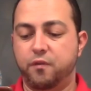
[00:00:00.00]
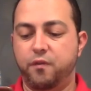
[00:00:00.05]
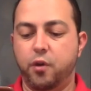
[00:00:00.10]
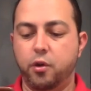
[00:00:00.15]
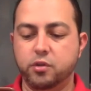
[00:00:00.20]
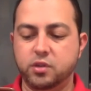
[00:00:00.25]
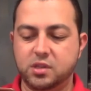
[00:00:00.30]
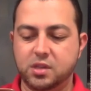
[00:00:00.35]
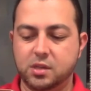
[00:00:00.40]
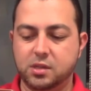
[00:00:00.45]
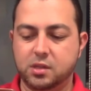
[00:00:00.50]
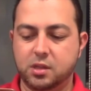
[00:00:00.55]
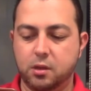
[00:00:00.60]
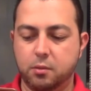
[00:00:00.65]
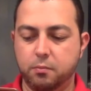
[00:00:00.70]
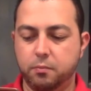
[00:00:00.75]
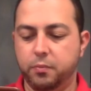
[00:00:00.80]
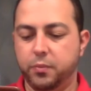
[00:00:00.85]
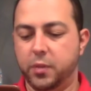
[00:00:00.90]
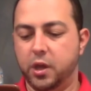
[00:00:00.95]
Phone
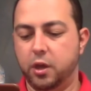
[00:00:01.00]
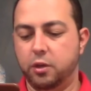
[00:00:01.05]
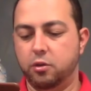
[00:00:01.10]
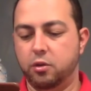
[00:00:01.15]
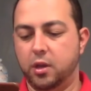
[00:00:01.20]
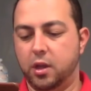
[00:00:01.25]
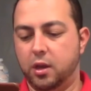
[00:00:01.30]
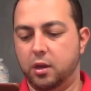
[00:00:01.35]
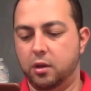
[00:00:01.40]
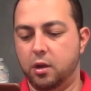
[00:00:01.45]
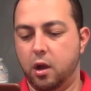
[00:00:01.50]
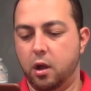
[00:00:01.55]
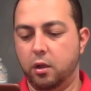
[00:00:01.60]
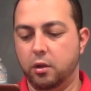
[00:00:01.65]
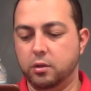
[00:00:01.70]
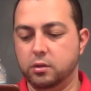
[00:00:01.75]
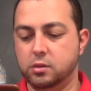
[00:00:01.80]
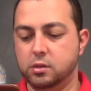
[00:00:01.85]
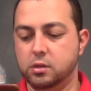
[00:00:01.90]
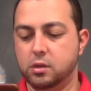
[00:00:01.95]
system,
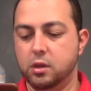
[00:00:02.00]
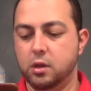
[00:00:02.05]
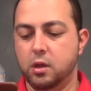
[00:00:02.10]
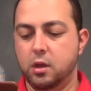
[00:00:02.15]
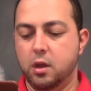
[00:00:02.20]
$180